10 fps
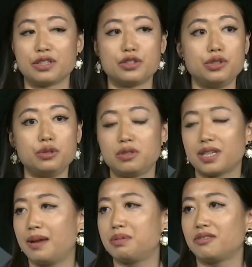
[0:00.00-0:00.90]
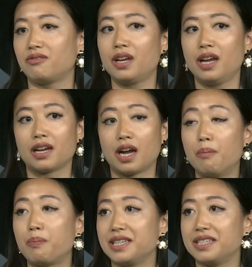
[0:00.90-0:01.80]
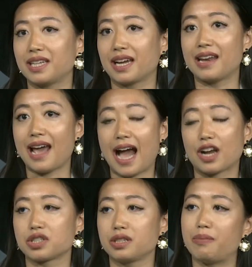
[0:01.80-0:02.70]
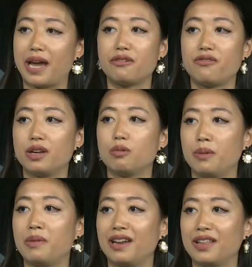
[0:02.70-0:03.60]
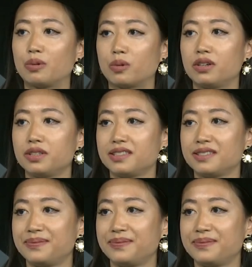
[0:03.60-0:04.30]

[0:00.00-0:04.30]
New types of companies that can actually benefit women and the world.